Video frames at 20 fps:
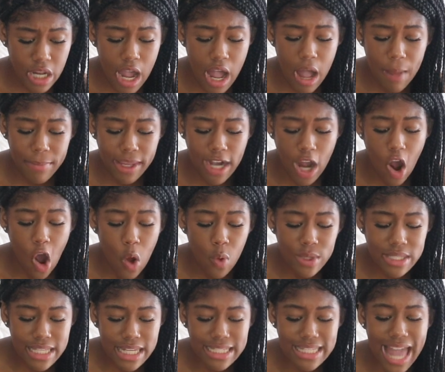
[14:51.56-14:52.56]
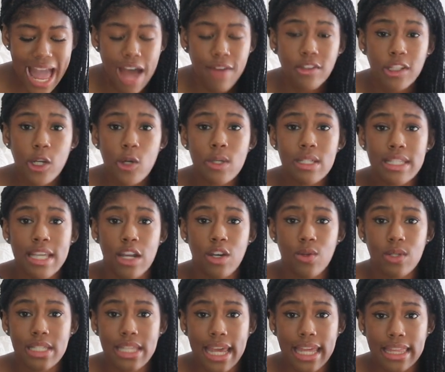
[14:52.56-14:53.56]
Um, and I always like to have little
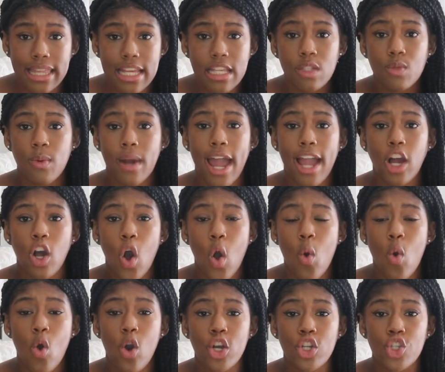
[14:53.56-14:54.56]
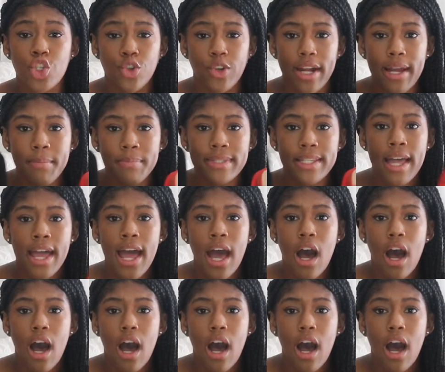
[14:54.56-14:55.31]
sandals like this when I go on trips,